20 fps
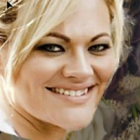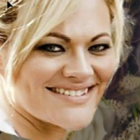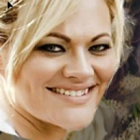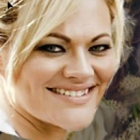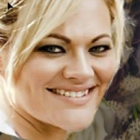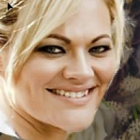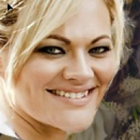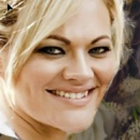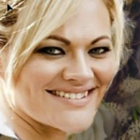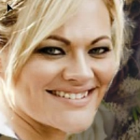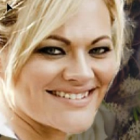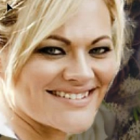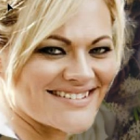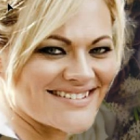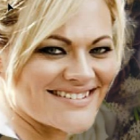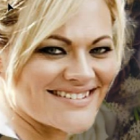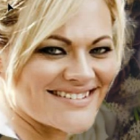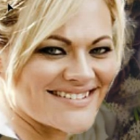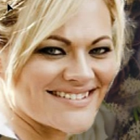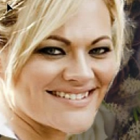
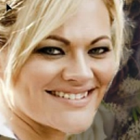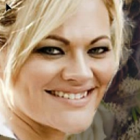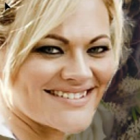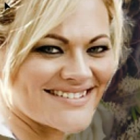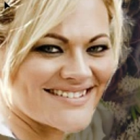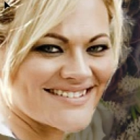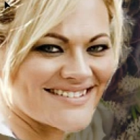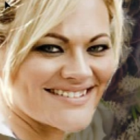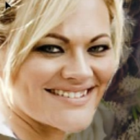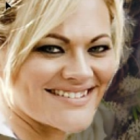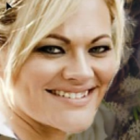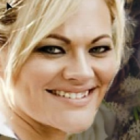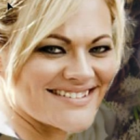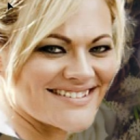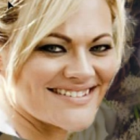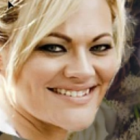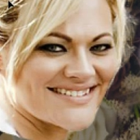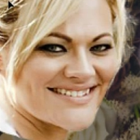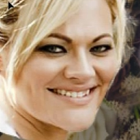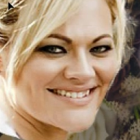
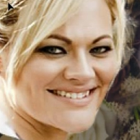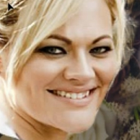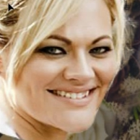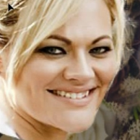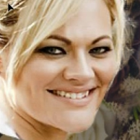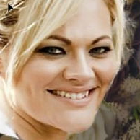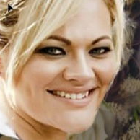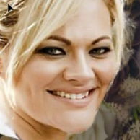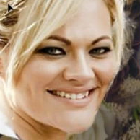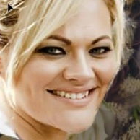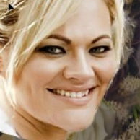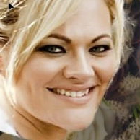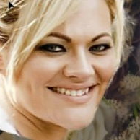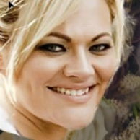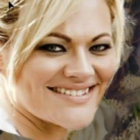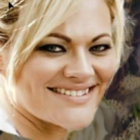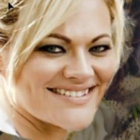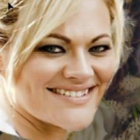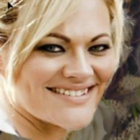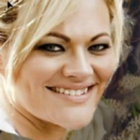(no one is talking)